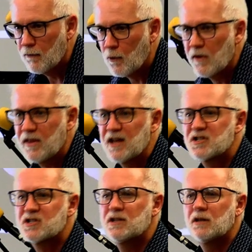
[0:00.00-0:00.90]
for
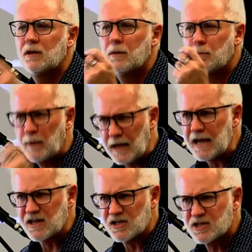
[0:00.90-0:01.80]
this
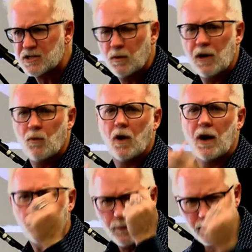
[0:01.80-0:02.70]
peace. We
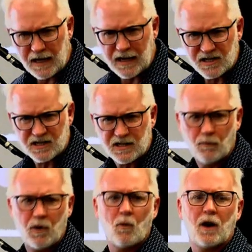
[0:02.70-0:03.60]
want peace,
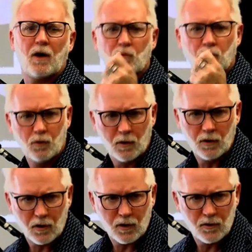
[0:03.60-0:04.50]
and we want a
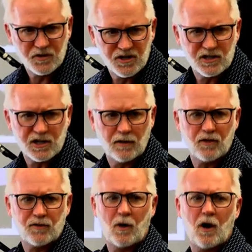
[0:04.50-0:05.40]
ruler who sits on
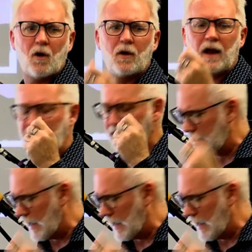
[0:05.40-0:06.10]
the throne and